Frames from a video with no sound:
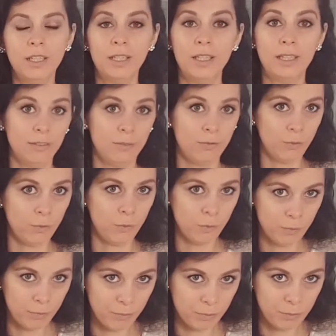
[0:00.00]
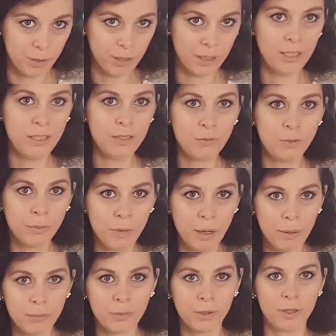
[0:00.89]
and please
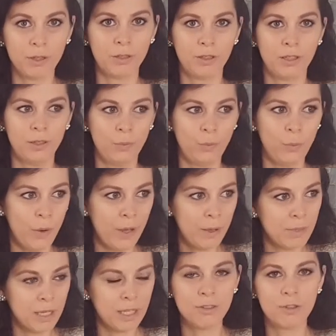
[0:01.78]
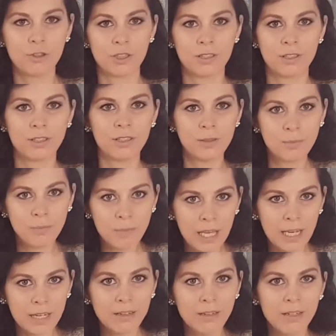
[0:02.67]
remember that women, just as men,